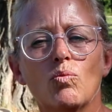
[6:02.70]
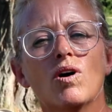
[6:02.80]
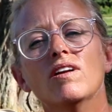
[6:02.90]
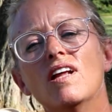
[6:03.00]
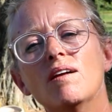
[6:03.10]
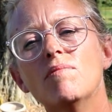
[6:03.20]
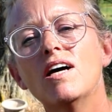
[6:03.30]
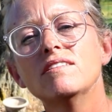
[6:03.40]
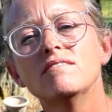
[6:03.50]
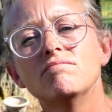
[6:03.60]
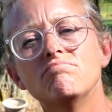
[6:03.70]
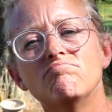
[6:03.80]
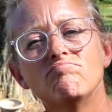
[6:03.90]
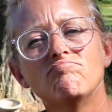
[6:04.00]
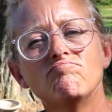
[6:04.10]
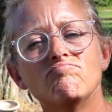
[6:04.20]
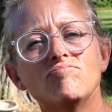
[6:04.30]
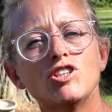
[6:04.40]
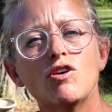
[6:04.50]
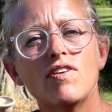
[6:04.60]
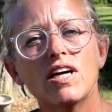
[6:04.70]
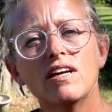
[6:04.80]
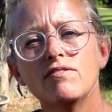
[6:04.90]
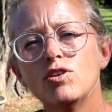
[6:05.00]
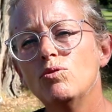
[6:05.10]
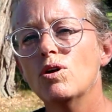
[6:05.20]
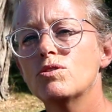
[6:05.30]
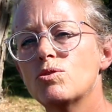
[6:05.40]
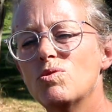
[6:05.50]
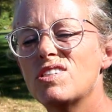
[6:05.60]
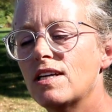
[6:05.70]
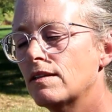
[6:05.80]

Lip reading: with one that I'm not so fond of. Who knows? We'll